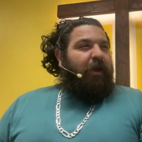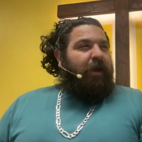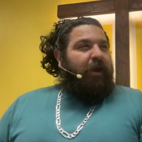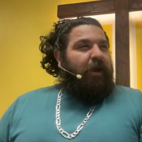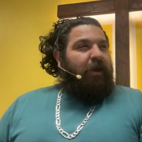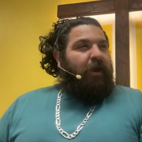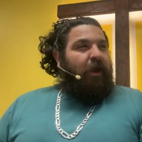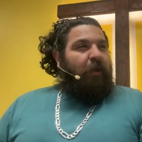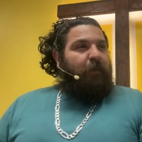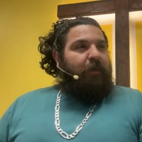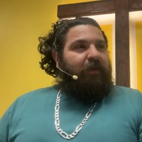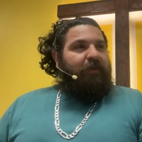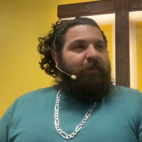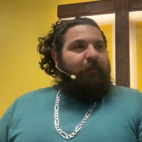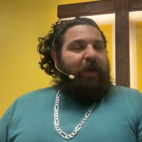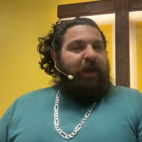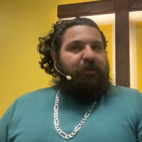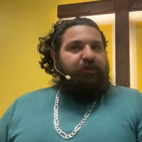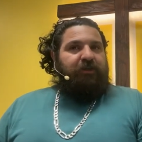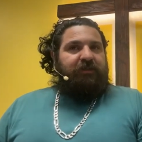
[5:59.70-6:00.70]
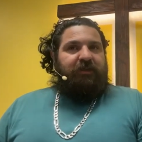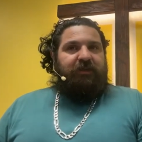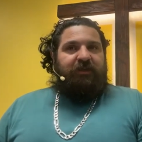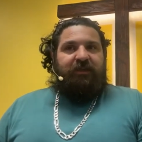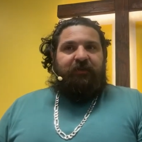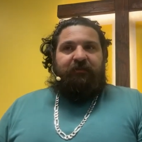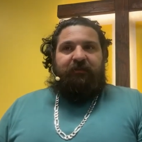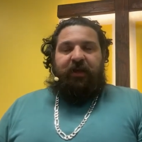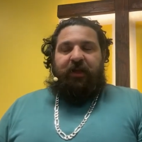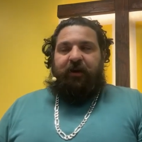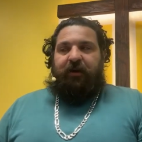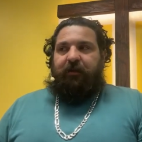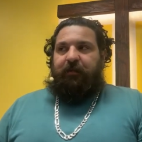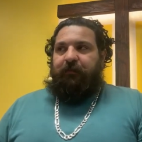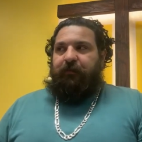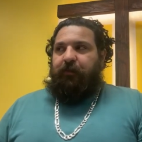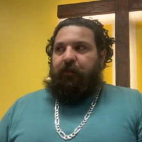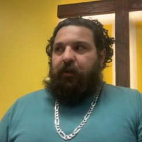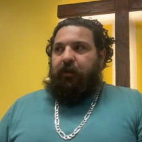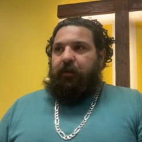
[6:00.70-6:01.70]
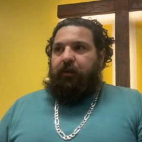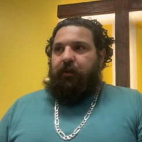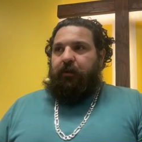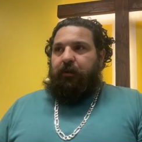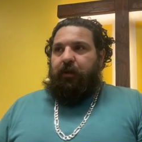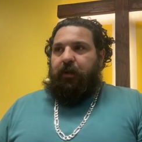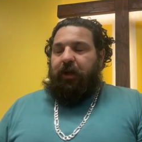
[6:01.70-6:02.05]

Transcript: And I come in and the mattress is deflated on the floor.